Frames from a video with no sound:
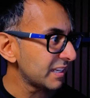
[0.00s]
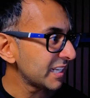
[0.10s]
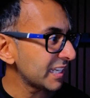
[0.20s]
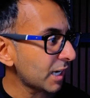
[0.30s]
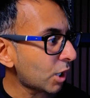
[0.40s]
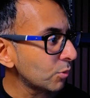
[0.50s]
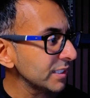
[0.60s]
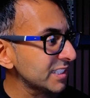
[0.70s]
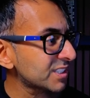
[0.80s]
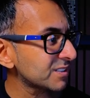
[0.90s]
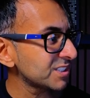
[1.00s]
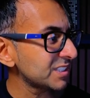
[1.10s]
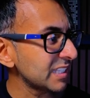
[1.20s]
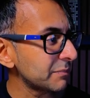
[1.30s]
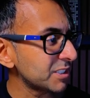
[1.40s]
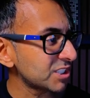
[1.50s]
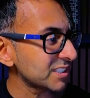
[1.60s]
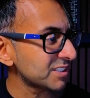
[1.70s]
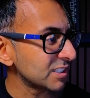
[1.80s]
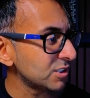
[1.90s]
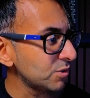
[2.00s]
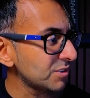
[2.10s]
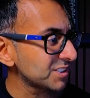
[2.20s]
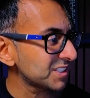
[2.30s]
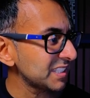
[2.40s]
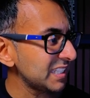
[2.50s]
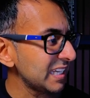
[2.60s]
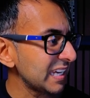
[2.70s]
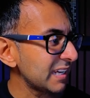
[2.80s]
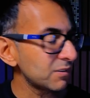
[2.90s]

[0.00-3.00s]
It only touches the images that you can see here